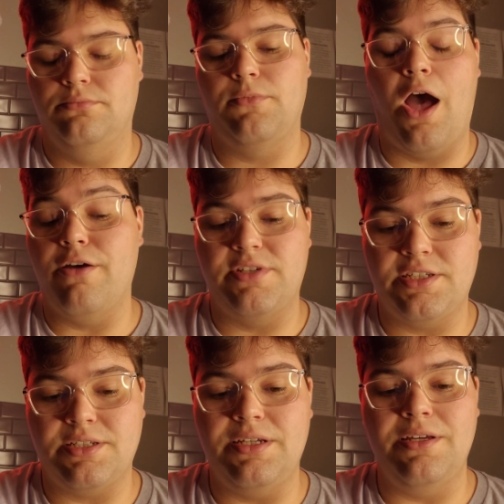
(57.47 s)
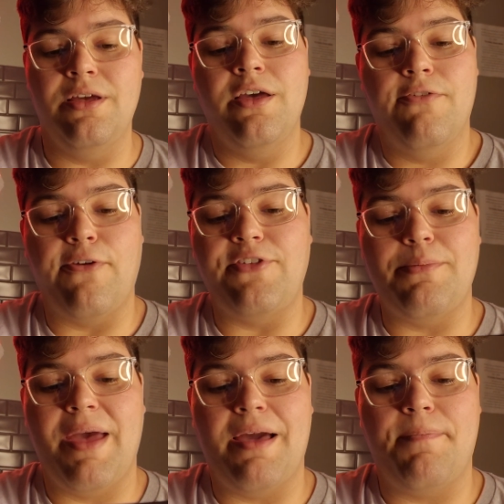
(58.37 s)
obviously. 50
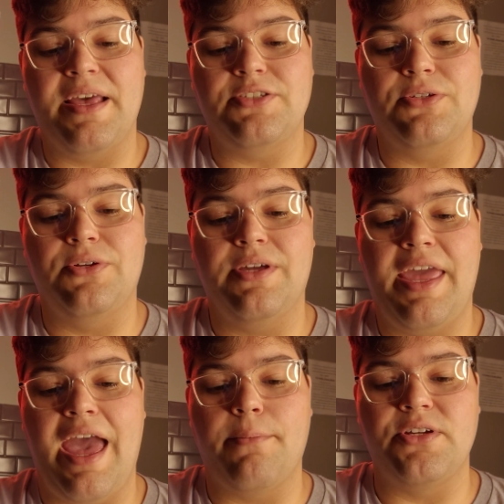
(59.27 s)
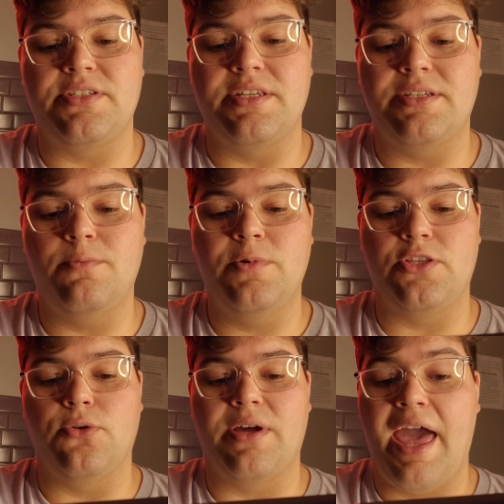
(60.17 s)
megapixel camera system with
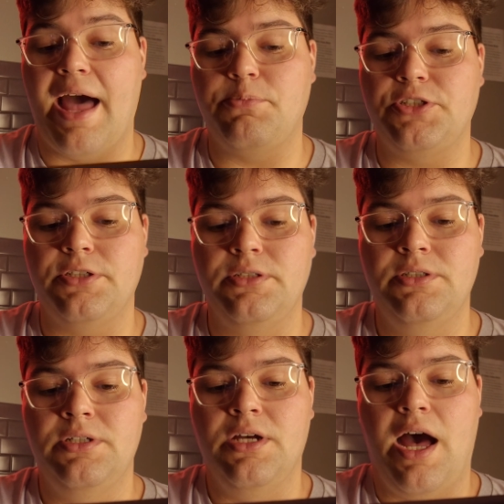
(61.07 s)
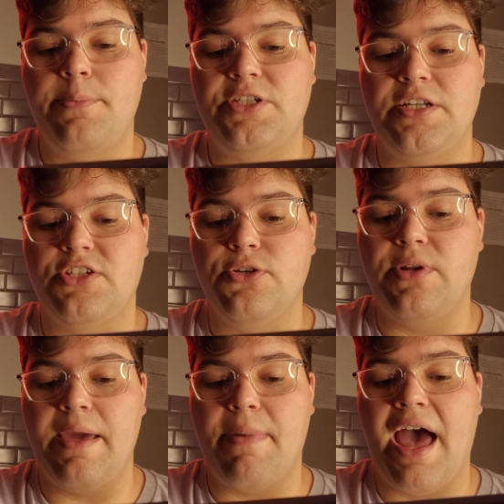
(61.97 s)
capture, up to
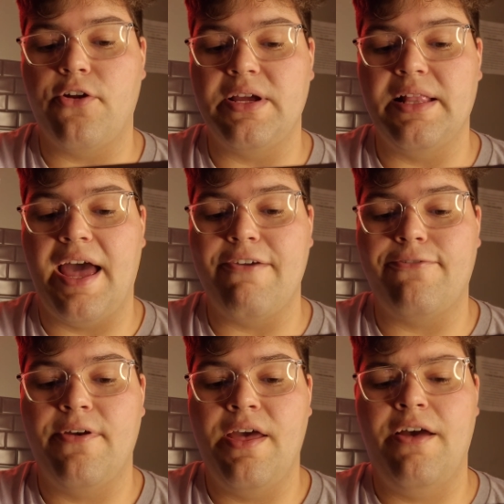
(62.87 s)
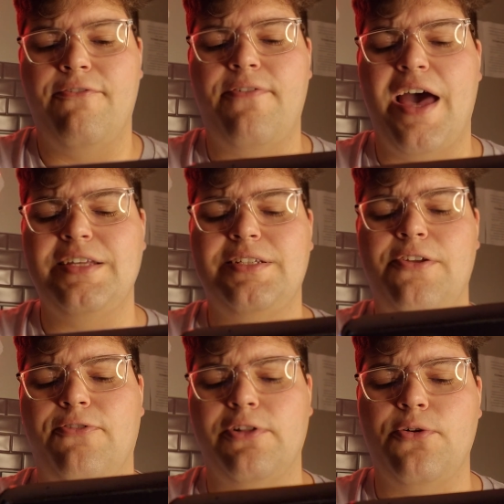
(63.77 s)
2-day battery life, fast
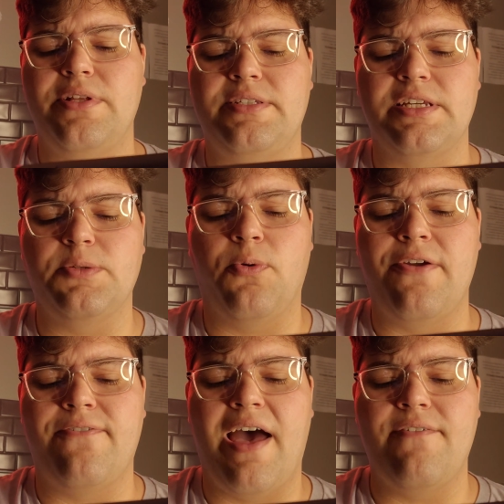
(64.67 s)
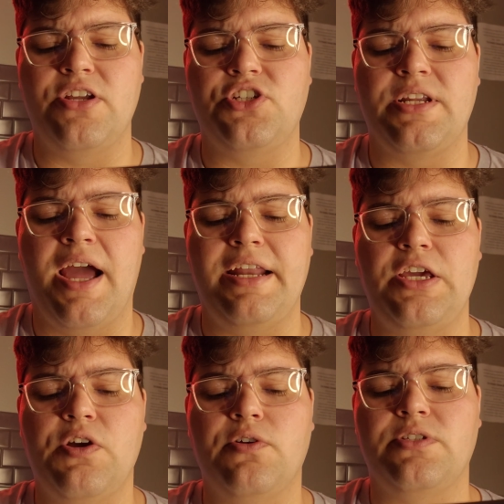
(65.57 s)
and fluid 6.5 inch
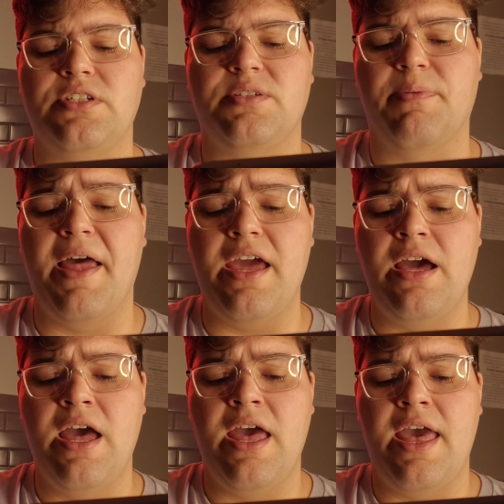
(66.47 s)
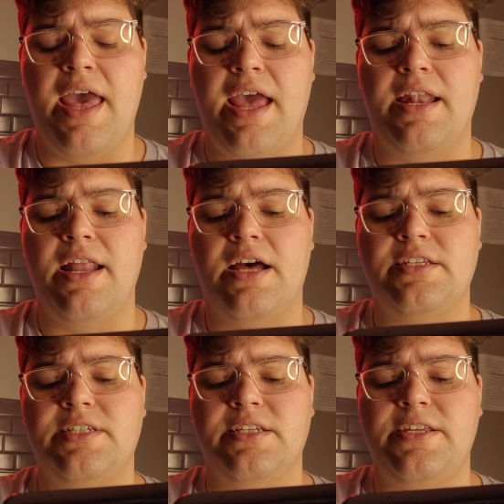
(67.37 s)
90 hertz display, and
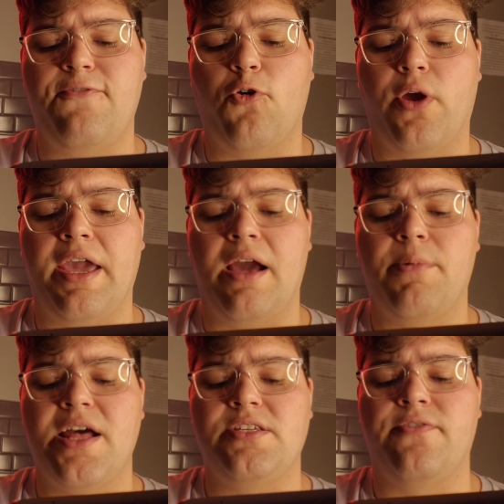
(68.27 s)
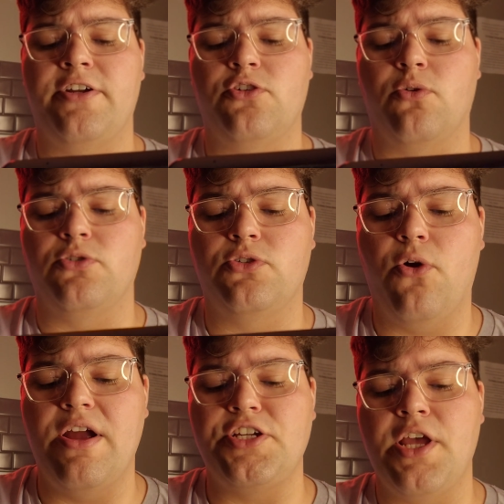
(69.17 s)
64 gigabytes of internal
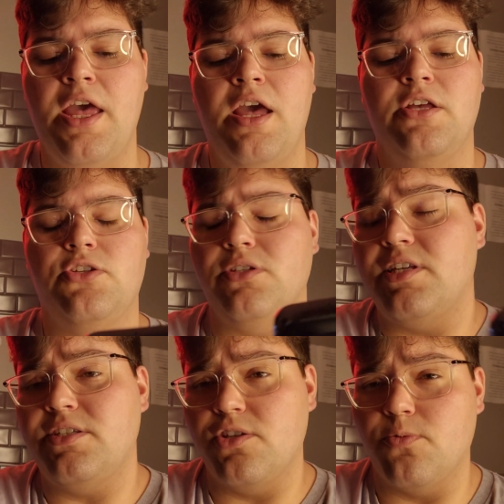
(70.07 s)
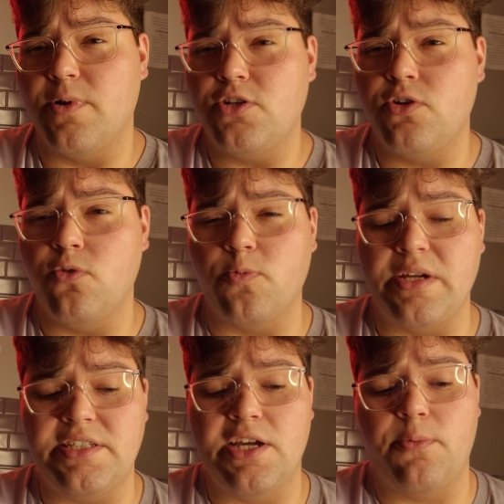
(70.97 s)
storage. So it says the original
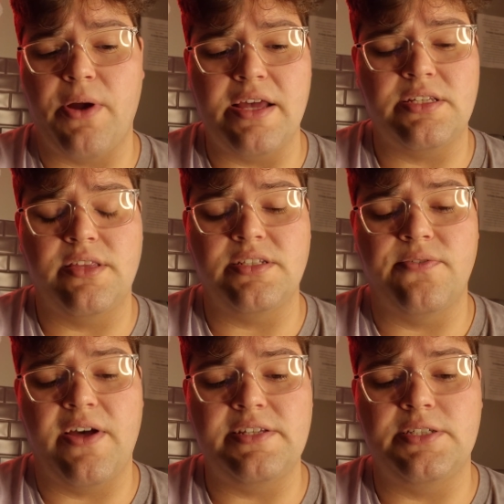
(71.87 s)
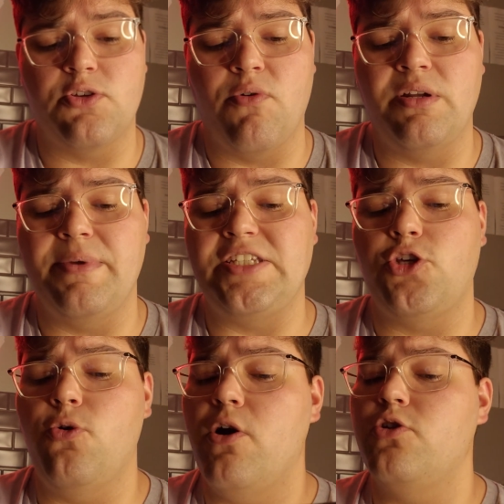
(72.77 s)
retail price of this device is going to be
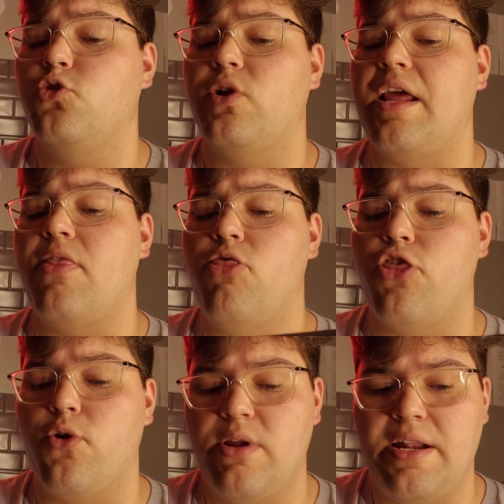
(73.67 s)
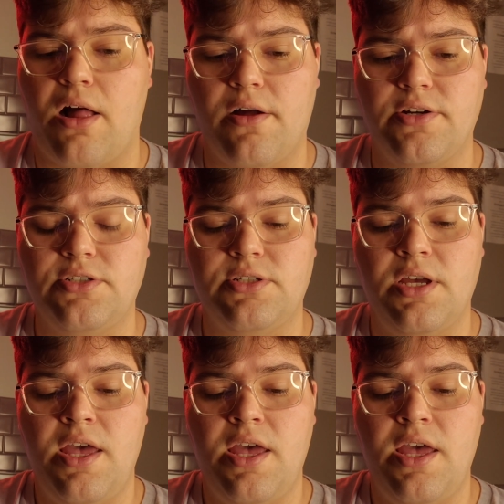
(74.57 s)
$230,